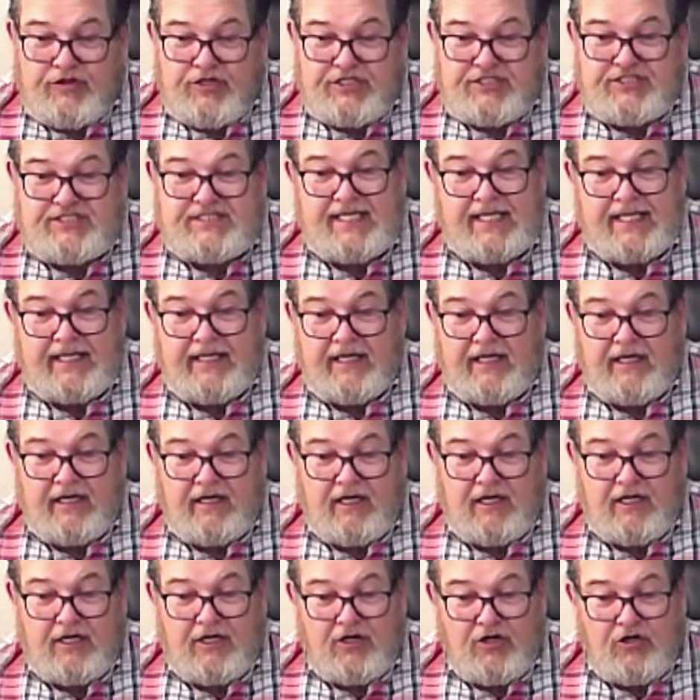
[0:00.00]
The city are
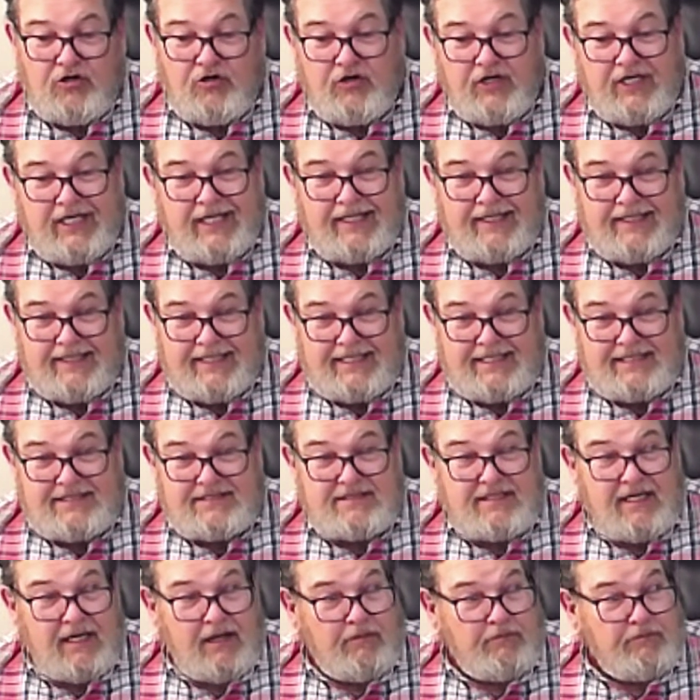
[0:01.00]
going to look at
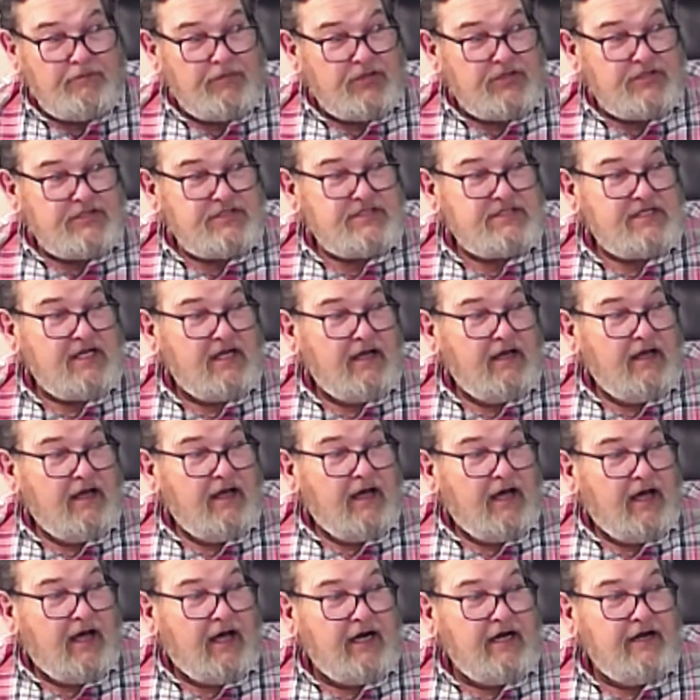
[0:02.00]
these numbers
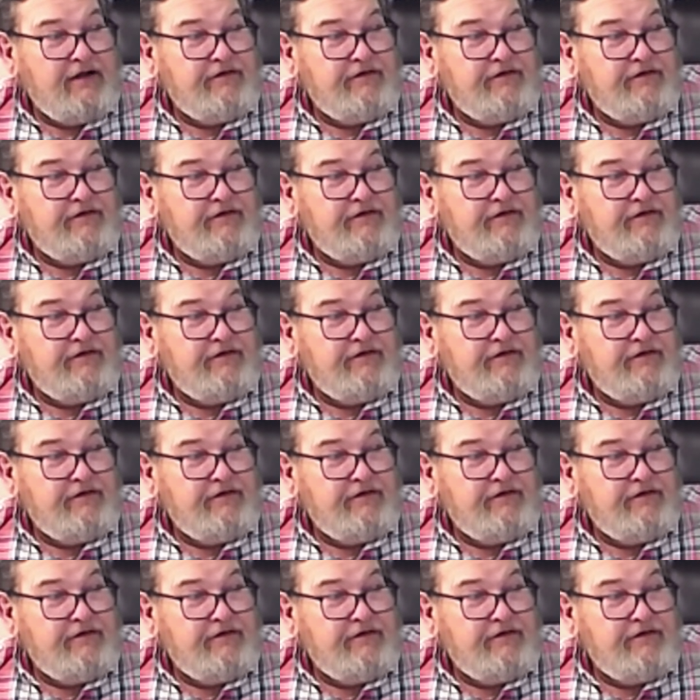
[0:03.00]
and